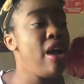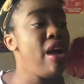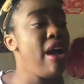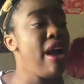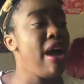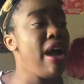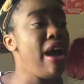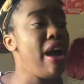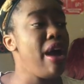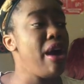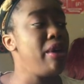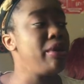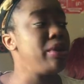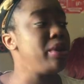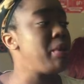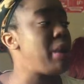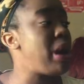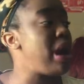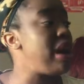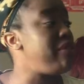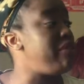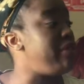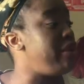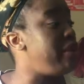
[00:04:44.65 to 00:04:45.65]
How do
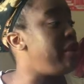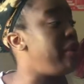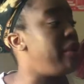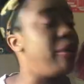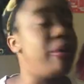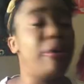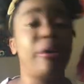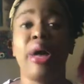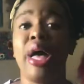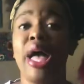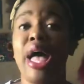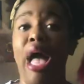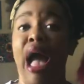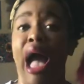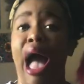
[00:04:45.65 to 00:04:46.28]
I feel?